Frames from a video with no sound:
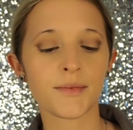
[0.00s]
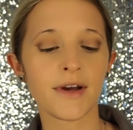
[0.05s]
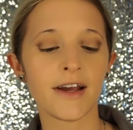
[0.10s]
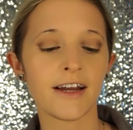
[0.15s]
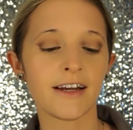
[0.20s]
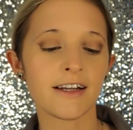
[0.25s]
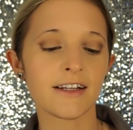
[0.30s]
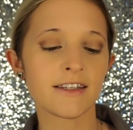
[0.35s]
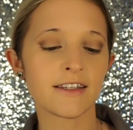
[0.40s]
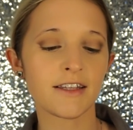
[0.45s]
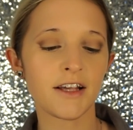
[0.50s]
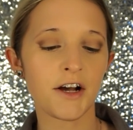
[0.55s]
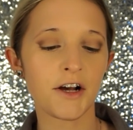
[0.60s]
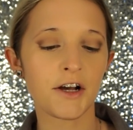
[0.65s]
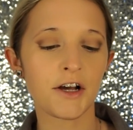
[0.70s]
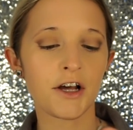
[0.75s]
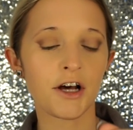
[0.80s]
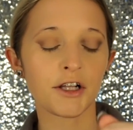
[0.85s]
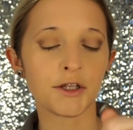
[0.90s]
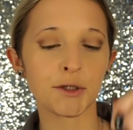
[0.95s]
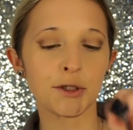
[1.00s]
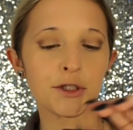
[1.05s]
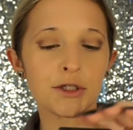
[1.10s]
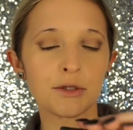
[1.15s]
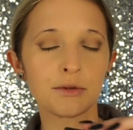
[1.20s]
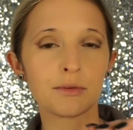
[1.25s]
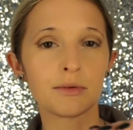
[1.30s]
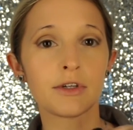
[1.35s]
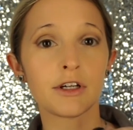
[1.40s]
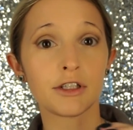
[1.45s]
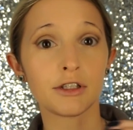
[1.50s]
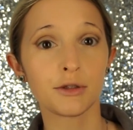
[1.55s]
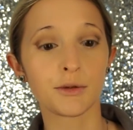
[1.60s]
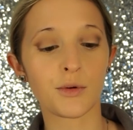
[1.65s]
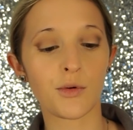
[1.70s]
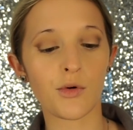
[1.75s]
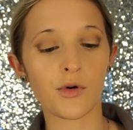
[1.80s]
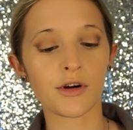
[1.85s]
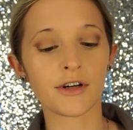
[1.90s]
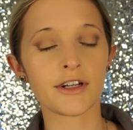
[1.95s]
and it's the
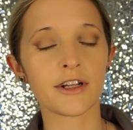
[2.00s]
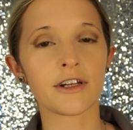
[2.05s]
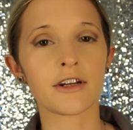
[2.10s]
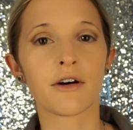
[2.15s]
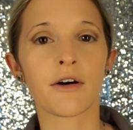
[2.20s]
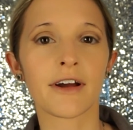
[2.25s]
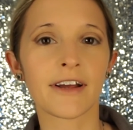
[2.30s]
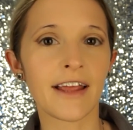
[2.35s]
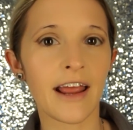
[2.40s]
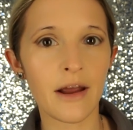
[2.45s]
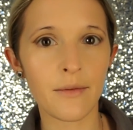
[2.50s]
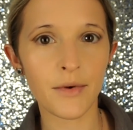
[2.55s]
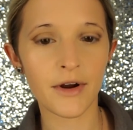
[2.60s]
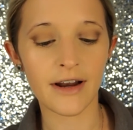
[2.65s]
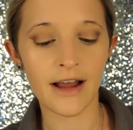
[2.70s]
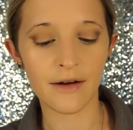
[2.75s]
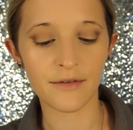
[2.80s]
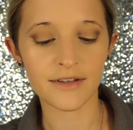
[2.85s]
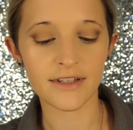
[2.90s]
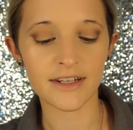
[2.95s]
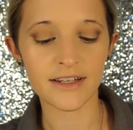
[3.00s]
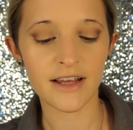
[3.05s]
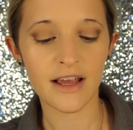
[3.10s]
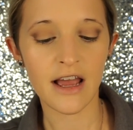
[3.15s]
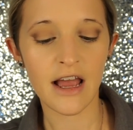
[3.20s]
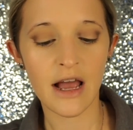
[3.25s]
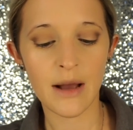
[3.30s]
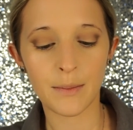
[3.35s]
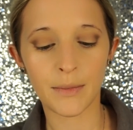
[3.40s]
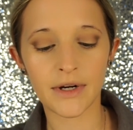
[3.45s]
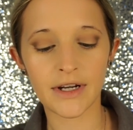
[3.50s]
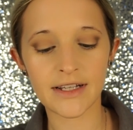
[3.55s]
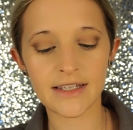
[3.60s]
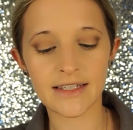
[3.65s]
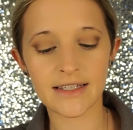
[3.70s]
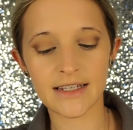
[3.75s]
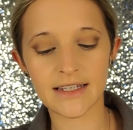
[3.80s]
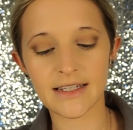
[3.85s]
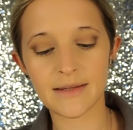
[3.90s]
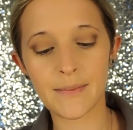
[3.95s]
Galore, you know, I can't pronounce this, but it's
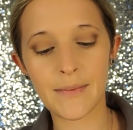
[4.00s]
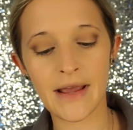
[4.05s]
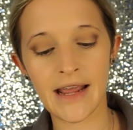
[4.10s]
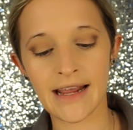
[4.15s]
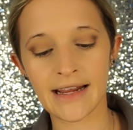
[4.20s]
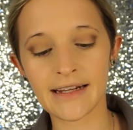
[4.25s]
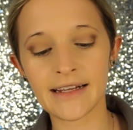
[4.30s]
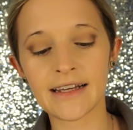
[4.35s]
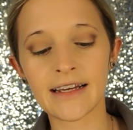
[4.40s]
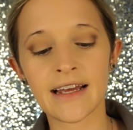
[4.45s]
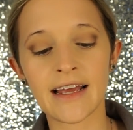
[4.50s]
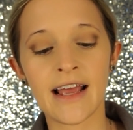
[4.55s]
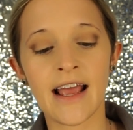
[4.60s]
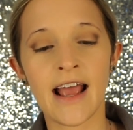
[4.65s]
this pink.